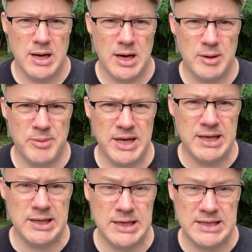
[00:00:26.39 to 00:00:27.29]
uh,
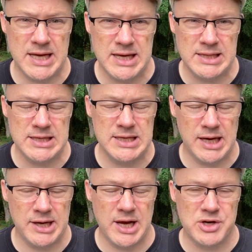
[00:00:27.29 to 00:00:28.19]
make any daily
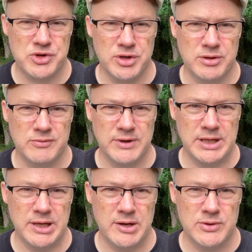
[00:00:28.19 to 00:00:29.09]
connection
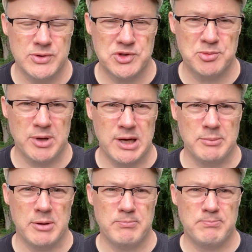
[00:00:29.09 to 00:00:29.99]
videos, but
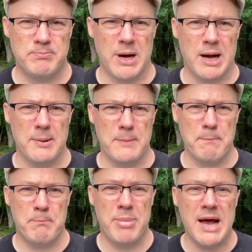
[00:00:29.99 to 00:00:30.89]
I'm in
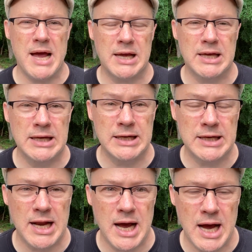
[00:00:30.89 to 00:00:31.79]
I'm back
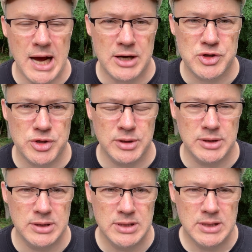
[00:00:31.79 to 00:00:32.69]
in
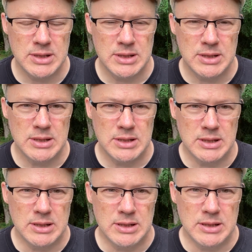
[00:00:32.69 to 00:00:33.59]
action
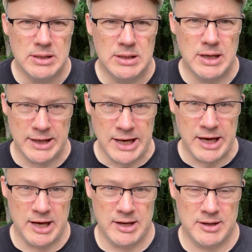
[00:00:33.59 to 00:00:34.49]

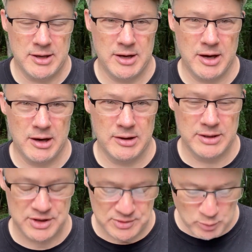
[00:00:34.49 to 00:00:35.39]
again uh, this